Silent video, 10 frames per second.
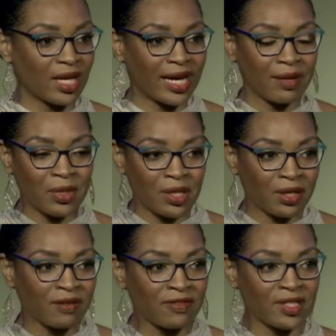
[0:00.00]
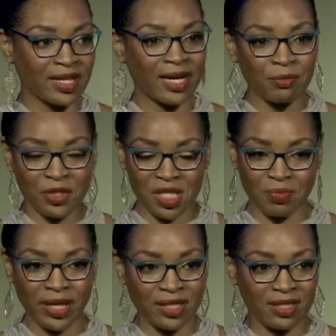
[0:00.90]
I'm loved, I'm
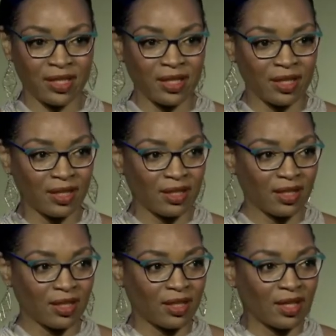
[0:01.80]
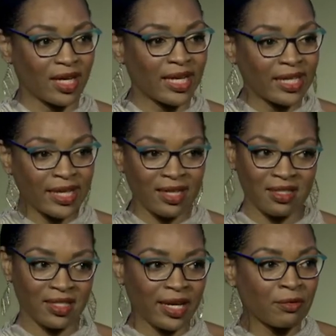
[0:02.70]
respected. And
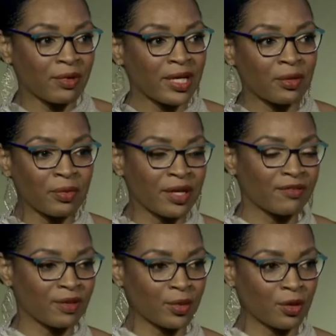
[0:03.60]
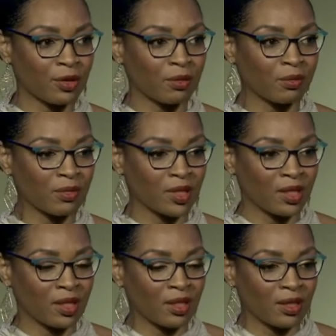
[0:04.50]
yes, I ran away from home.
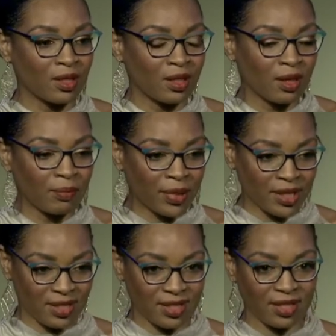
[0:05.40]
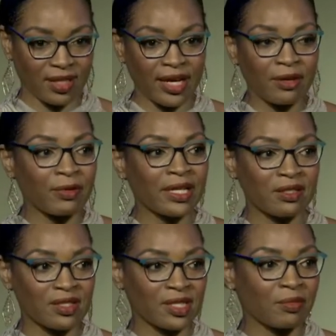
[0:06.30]
But I ran
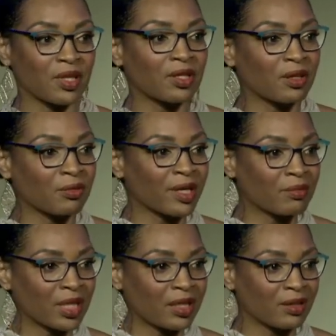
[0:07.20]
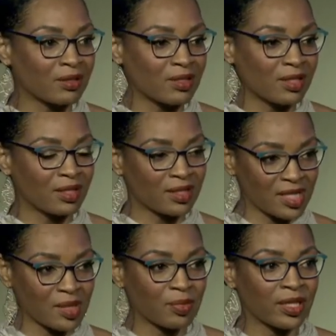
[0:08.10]
to something great because
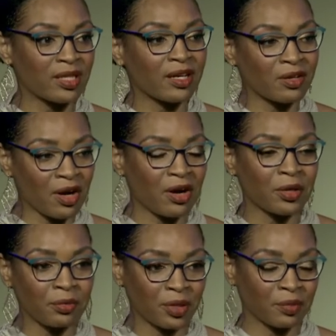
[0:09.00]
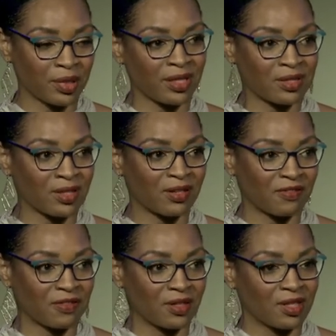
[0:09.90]
discipline and hard work pays
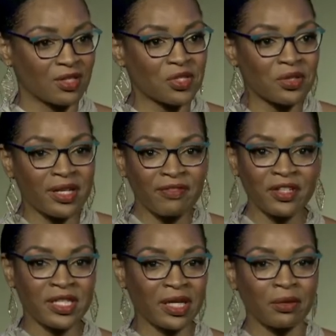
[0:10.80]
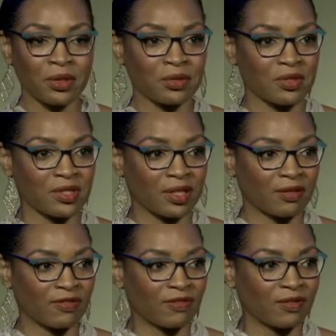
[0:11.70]
off. So never doubt
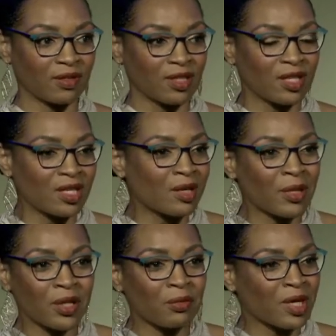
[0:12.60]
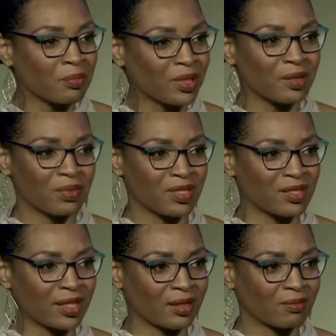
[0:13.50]
yourself. no matter what people
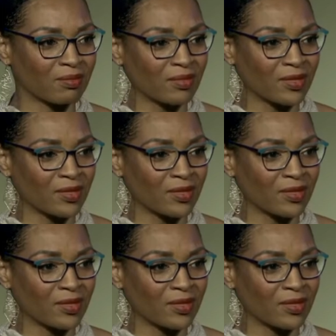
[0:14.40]
say.